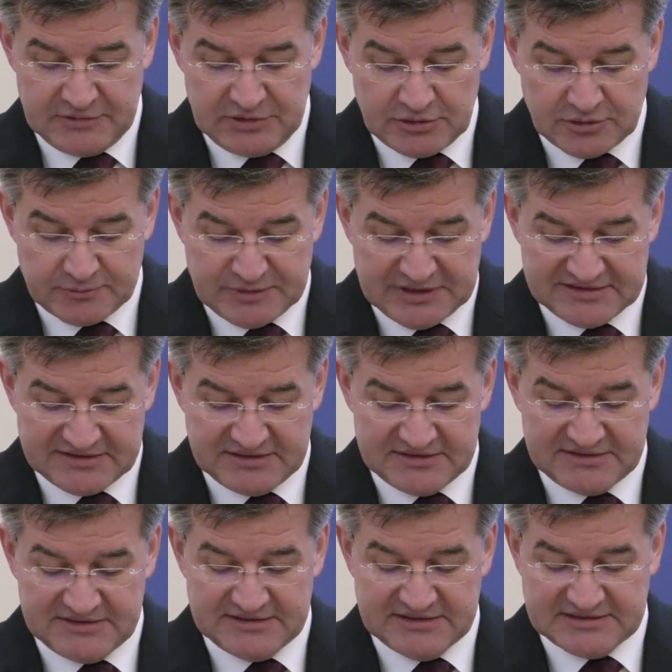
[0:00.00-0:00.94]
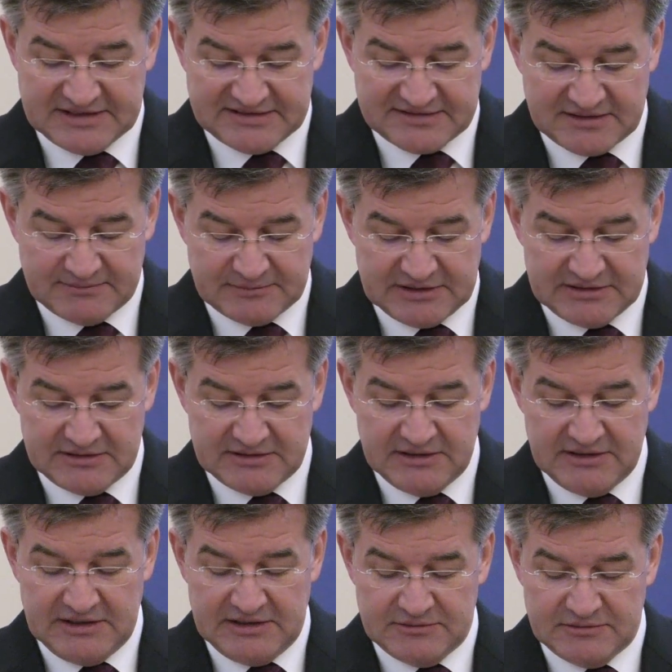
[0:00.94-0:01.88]
Your presence is a testament
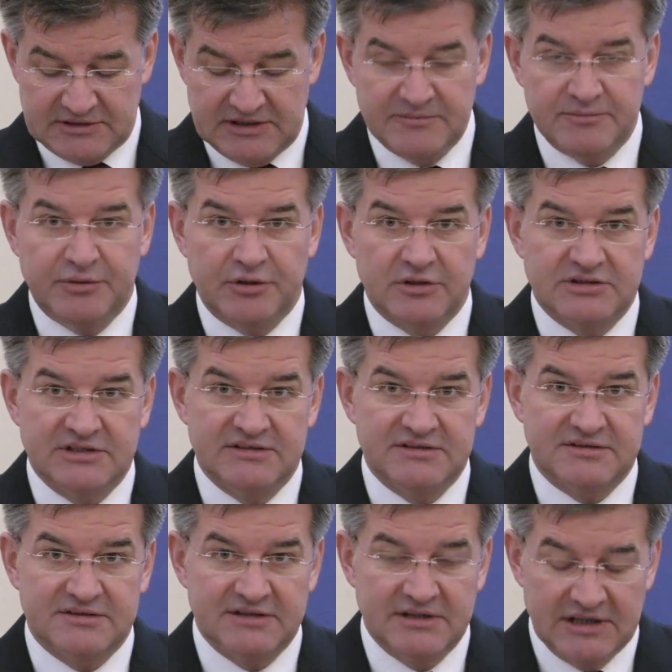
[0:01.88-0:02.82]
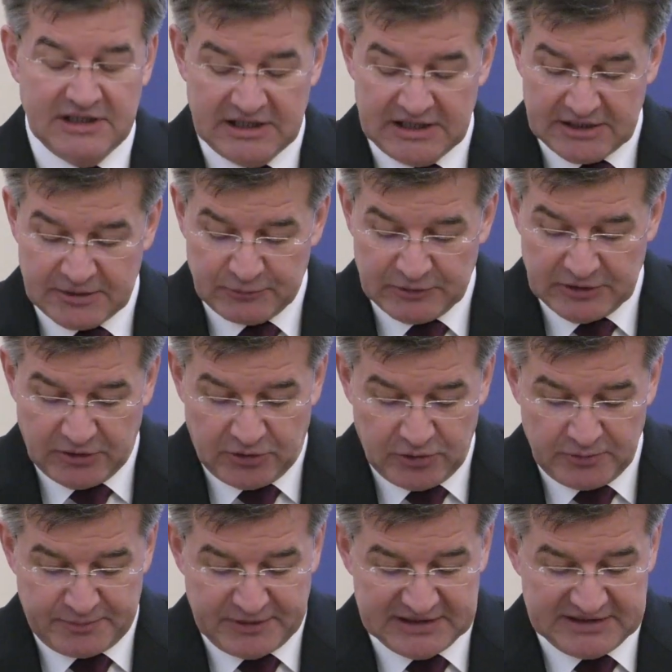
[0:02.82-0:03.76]
to the importance we
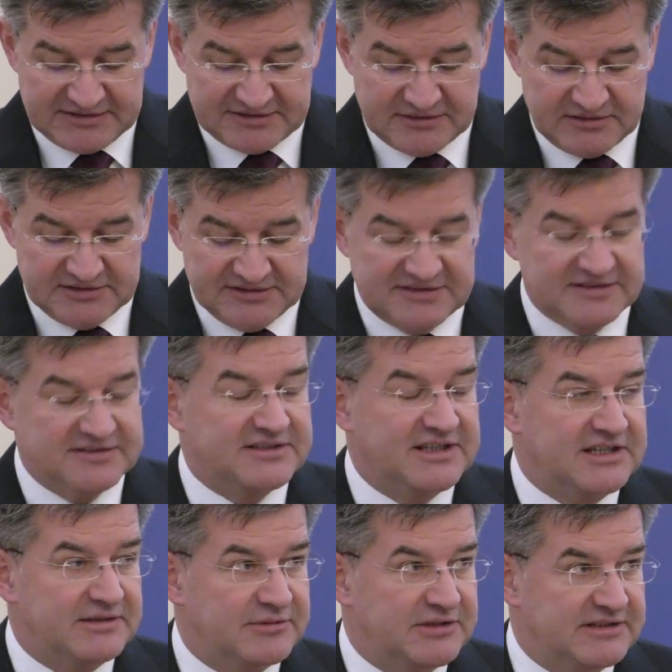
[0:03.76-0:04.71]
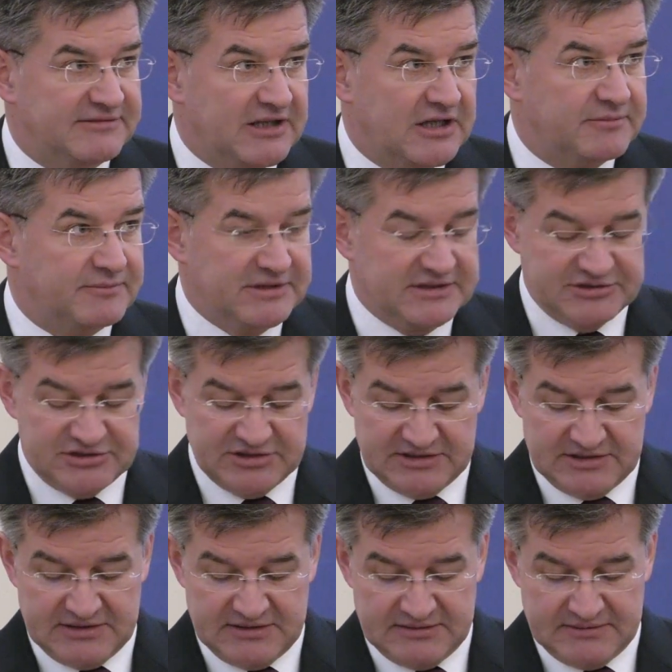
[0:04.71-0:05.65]
all place on the Sustainable Development
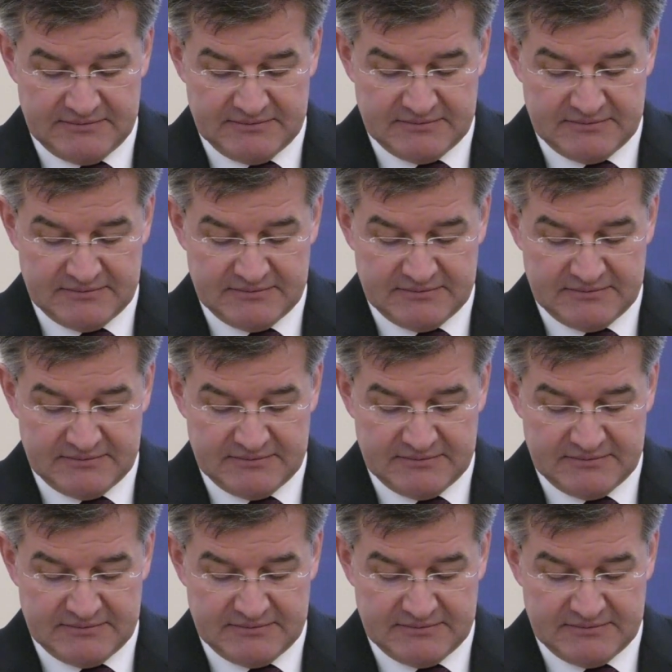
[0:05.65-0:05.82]
Agenda.